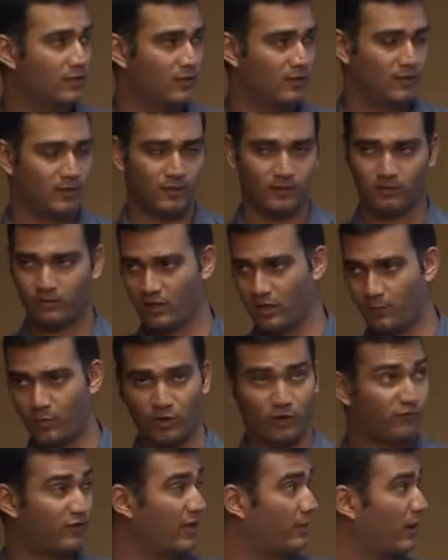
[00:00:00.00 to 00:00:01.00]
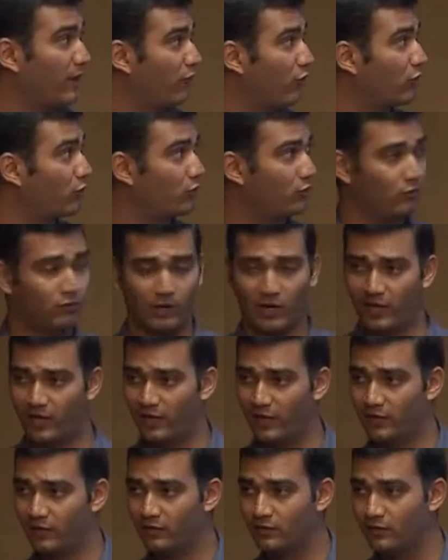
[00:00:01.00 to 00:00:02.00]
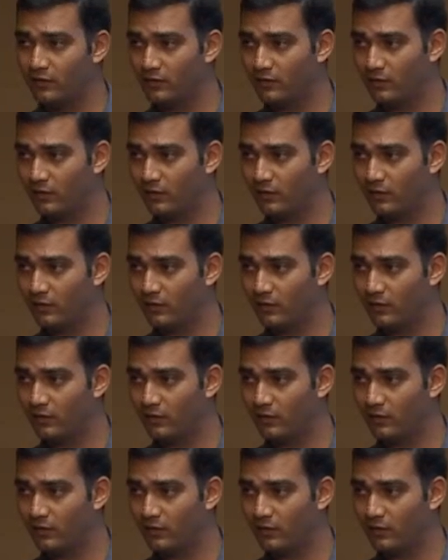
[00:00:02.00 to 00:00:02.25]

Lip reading: A couple of them I want to highlight